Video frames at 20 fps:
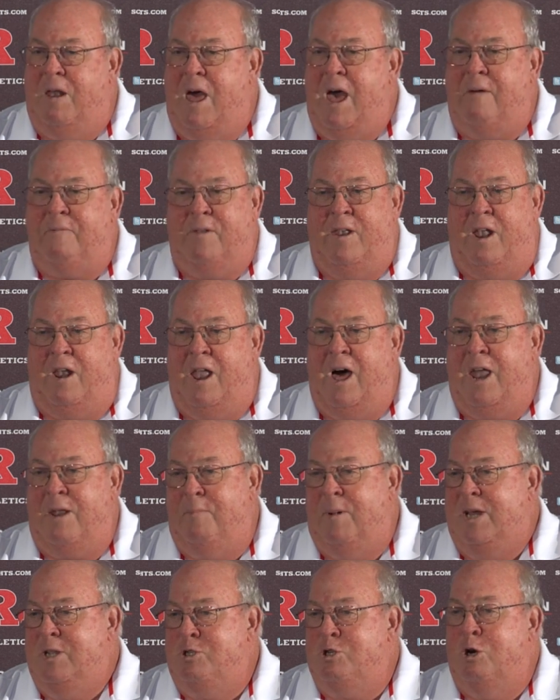laughing a
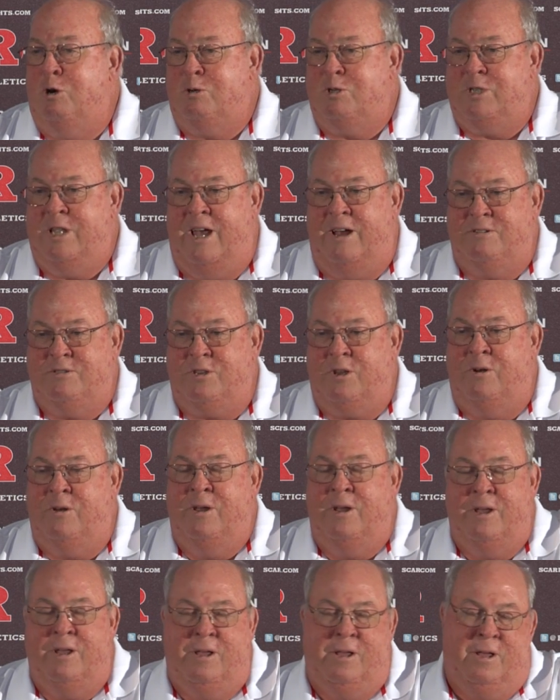lot of my jokes now. So